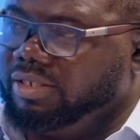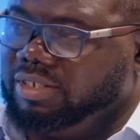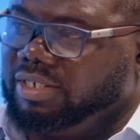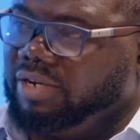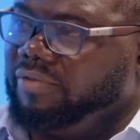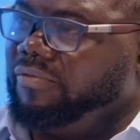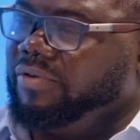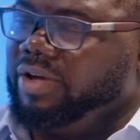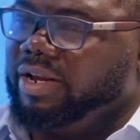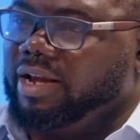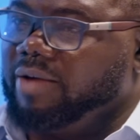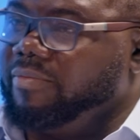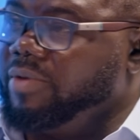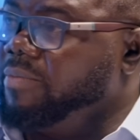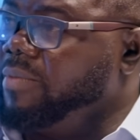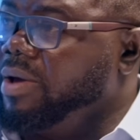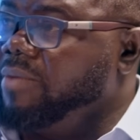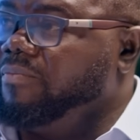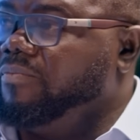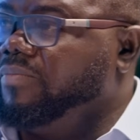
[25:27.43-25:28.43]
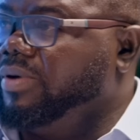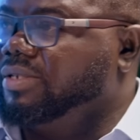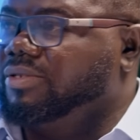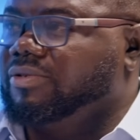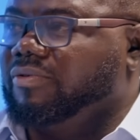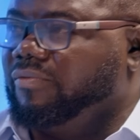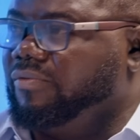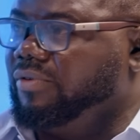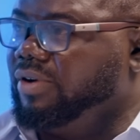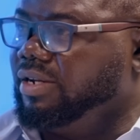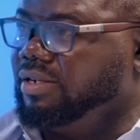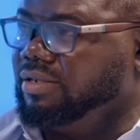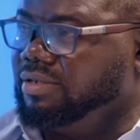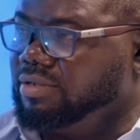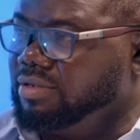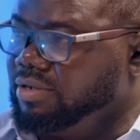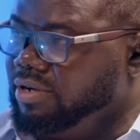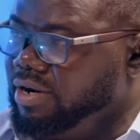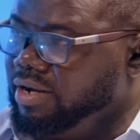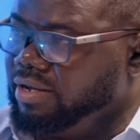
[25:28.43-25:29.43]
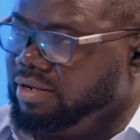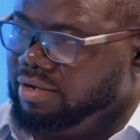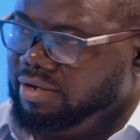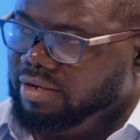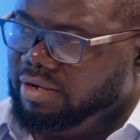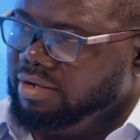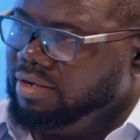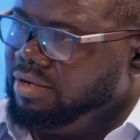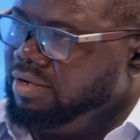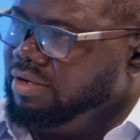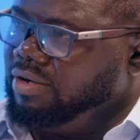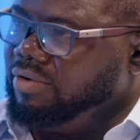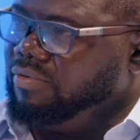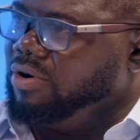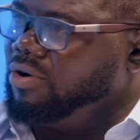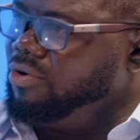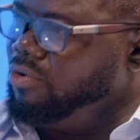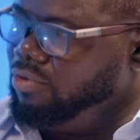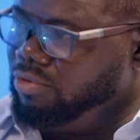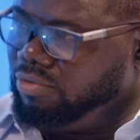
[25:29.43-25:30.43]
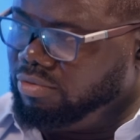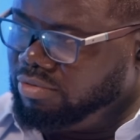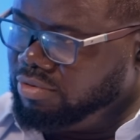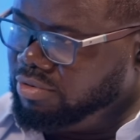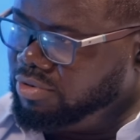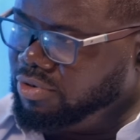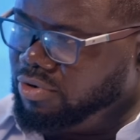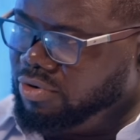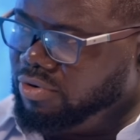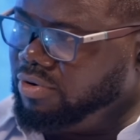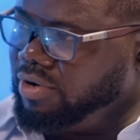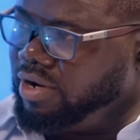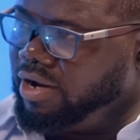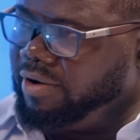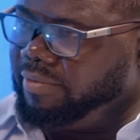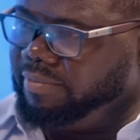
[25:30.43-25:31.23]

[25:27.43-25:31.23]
Jeffrey and Abby are my best of friends, right? We're cool. So